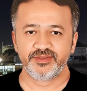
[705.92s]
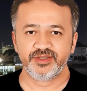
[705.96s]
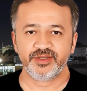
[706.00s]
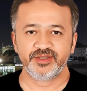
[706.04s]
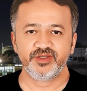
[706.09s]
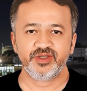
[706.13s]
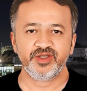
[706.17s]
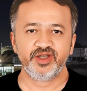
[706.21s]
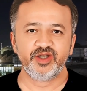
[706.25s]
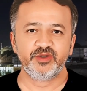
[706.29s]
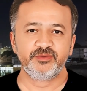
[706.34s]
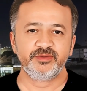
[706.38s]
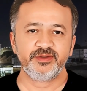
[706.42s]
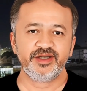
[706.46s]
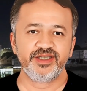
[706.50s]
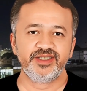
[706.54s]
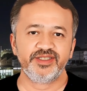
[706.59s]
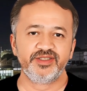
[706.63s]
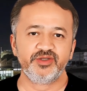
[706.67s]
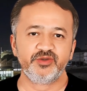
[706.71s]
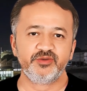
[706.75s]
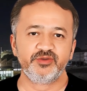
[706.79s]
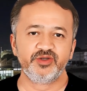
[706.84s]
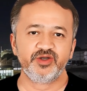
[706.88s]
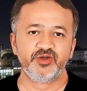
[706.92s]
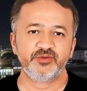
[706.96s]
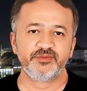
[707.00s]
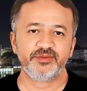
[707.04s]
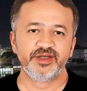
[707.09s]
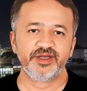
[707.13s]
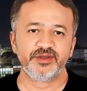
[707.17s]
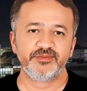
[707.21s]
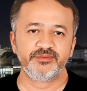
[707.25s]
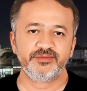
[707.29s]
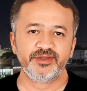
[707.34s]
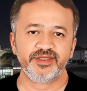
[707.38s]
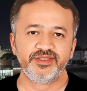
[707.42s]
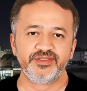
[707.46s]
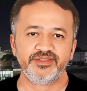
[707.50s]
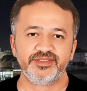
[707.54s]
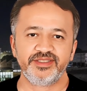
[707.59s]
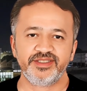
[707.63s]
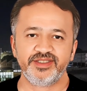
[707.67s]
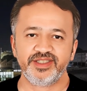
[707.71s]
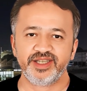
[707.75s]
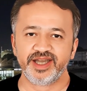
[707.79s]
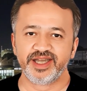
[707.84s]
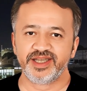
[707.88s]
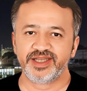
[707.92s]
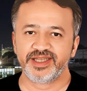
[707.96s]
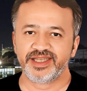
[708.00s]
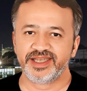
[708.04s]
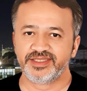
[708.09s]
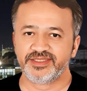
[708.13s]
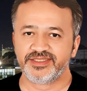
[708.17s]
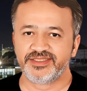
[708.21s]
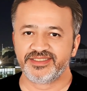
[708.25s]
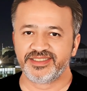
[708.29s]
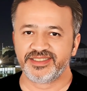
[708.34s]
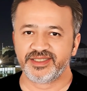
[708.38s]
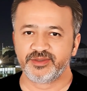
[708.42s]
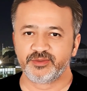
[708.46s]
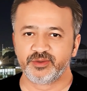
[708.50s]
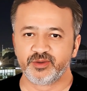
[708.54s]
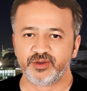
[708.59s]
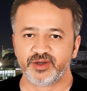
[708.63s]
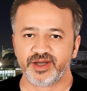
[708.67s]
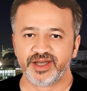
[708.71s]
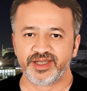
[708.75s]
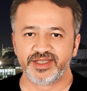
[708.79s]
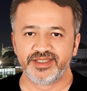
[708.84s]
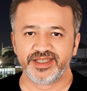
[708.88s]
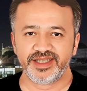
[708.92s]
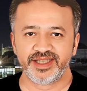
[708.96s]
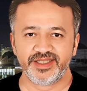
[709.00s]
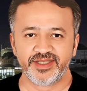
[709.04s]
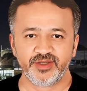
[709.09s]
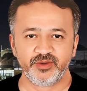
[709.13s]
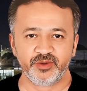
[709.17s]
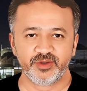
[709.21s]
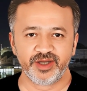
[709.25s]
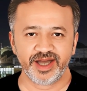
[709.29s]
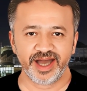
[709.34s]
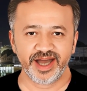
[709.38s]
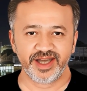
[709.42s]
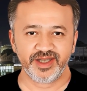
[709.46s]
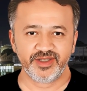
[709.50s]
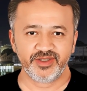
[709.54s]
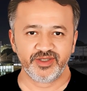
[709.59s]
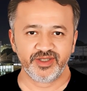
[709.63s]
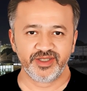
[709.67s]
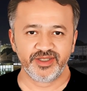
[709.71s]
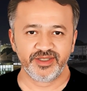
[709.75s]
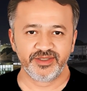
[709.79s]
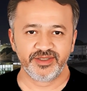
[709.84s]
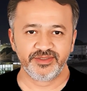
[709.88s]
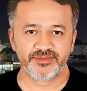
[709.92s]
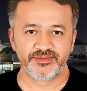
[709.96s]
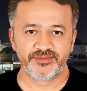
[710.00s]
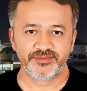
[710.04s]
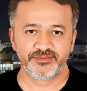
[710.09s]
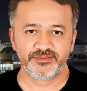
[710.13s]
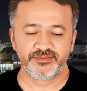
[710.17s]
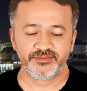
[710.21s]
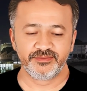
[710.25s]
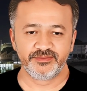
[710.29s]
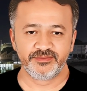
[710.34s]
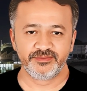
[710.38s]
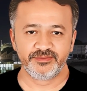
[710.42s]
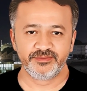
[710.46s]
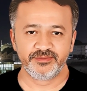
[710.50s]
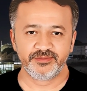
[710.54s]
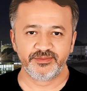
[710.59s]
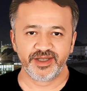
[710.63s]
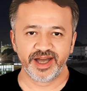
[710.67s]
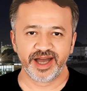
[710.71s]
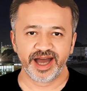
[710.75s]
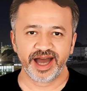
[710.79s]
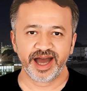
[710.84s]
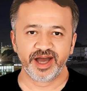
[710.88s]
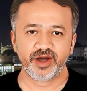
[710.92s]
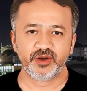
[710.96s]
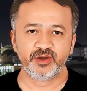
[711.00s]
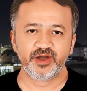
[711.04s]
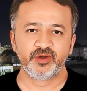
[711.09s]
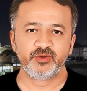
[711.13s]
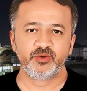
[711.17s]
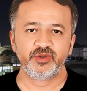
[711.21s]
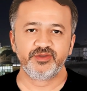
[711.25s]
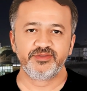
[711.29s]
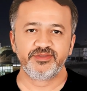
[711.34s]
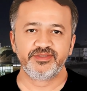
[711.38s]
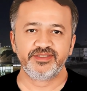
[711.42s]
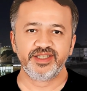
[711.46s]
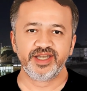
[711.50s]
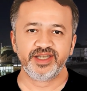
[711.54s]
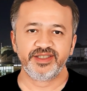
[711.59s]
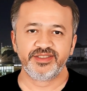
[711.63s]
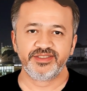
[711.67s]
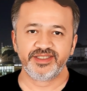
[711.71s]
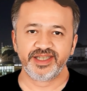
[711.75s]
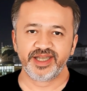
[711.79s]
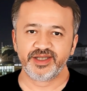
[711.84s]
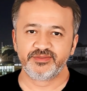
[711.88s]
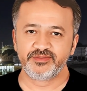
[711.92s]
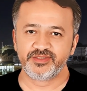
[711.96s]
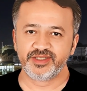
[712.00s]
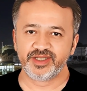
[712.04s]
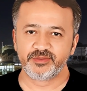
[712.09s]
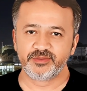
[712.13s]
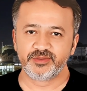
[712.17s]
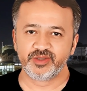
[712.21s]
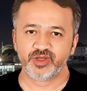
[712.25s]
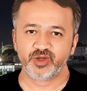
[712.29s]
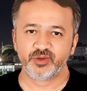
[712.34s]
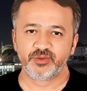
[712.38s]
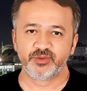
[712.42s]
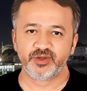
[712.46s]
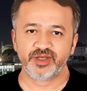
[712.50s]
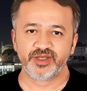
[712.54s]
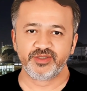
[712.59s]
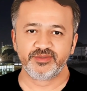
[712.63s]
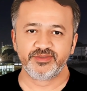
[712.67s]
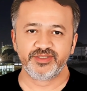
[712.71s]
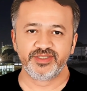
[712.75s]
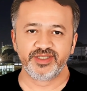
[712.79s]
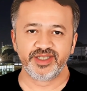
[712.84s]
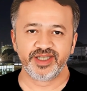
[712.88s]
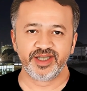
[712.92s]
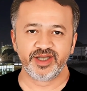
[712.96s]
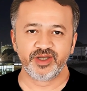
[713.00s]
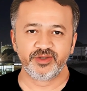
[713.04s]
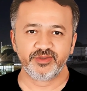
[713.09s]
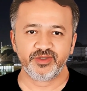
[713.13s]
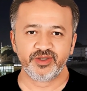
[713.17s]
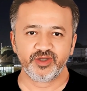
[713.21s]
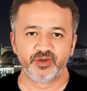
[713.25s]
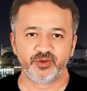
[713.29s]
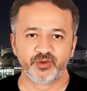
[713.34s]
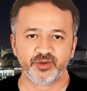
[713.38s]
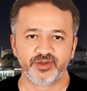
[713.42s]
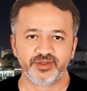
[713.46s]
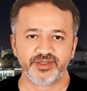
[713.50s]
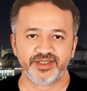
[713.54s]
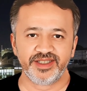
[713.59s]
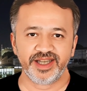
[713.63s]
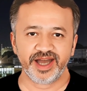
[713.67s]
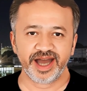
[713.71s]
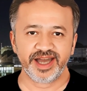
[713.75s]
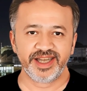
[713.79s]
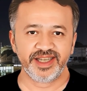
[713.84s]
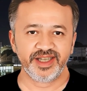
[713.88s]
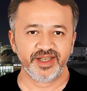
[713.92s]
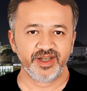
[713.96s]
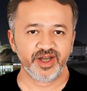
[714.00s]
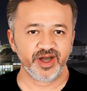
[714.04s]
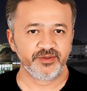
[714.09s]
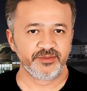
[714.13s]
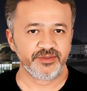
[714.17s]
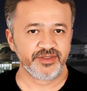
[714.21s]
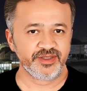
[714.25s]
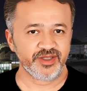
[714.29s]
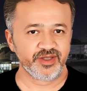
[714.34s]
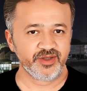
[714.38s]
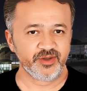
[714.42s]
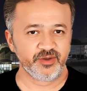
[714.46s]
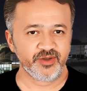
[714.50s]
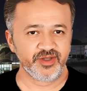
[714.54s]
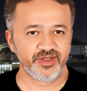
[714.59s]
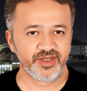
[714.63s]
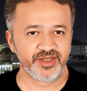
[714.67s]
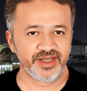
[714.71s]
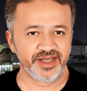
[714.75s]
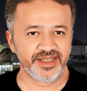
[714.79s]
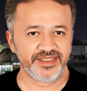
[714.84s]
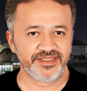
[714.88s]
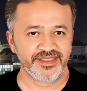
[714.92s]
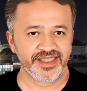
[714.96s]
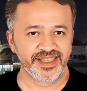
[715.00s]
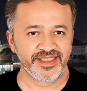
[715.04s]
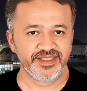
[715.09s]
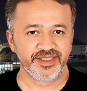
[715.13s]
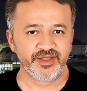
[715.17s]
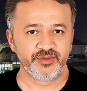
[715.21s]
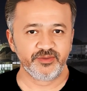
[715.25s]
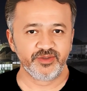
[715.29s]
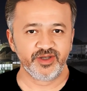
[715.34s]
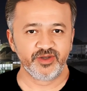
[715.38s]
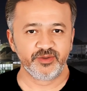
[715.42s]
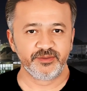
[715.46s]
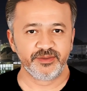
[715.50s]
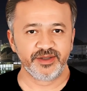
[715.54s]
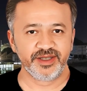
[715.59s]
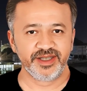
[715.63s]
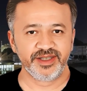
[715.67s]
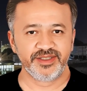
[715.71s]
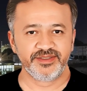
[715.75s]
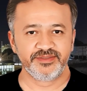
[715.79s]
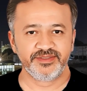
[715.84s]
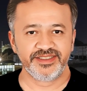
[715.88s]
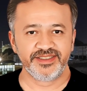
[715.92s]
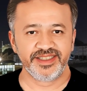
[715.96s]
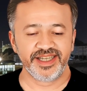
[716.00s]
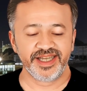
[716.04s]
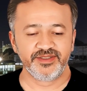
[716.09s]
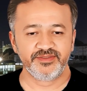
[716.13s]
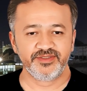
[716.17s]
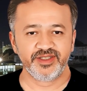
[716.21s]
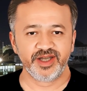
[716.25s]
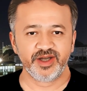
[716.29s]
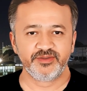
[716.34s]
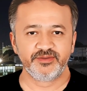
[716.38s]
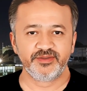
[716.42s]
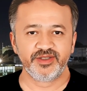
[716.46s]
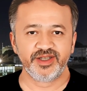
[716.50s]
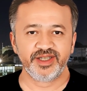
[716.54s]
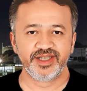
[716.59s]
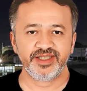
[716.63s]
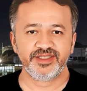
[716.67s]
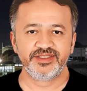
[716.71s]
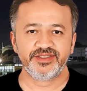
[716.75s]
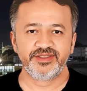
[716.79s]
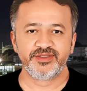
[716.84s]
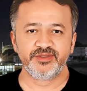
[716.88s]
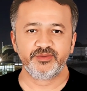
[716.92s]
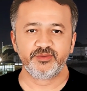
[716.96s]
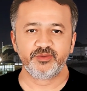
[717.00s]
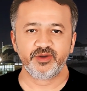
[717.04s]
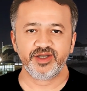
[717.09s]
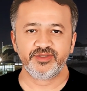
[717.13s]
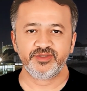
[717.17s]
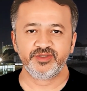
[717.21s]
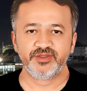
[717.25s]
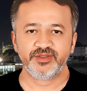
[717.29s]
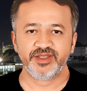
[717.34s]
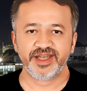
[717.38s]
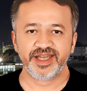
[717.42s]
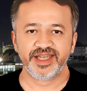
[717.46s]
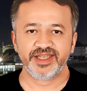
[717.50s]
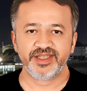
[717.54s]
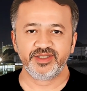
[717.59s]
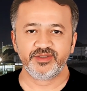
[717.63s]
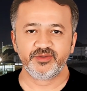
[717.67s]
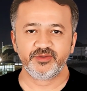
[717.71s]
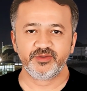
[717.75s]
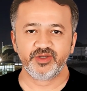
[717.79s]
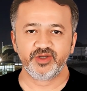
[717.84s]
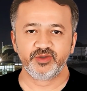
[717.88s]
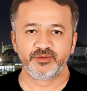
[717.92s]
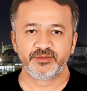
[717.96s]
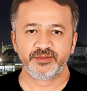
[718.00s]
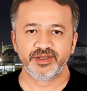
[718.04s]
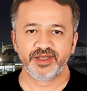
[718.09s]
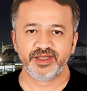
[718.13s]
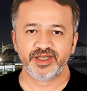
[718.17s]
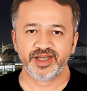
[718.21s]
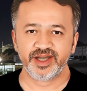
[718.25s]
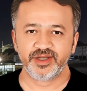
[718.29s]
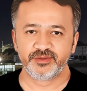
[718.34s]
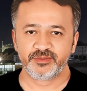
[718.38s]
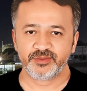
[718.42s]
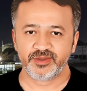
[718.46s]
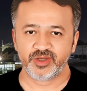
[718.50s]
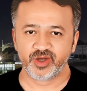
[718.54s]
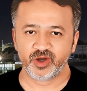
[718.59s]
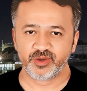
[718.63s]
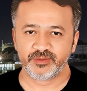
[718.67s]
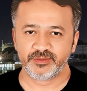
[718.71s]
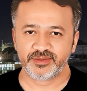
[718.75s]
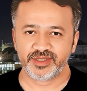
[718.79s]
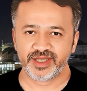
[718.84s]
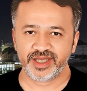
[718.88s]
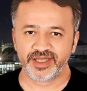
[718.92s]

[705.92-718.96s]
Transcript: The term exothermic means that heat is liberated in the reaction. How can one tell if the absorption of CO2 in the catacarb solution is exothermic, gives off heat, rather than endothermic, absorbs